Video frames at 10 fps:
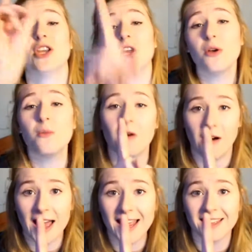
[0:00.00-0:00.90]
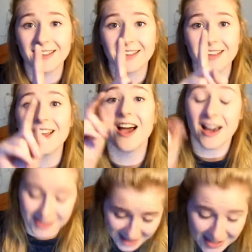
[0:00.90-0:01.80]
you know why?
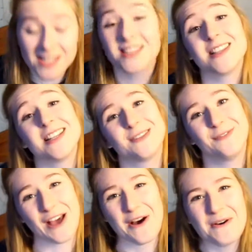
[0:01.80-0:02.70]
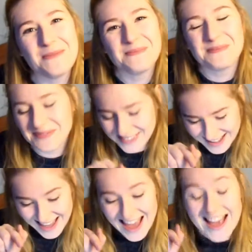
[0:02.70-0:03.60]
I think it's because of this film.
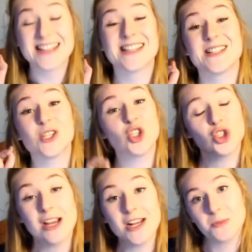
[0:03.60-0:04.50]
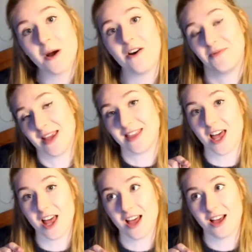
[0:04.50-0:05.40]
Because there's a strange part of me
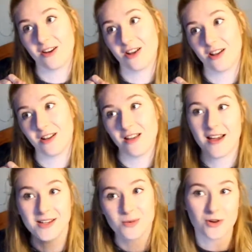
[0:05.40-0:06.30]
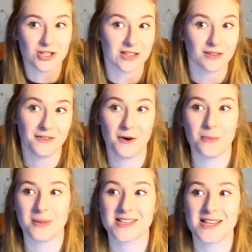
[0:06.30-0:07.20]
that liked watching the
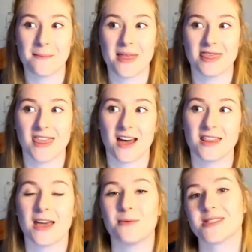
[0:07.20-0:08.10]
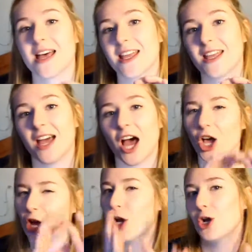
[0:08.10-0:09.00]
film because it meant that there was like a
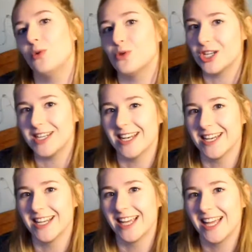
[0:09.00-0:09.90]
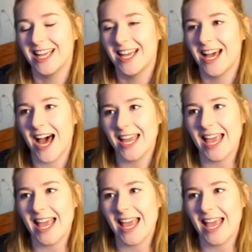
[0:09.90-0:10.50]
conclusion, I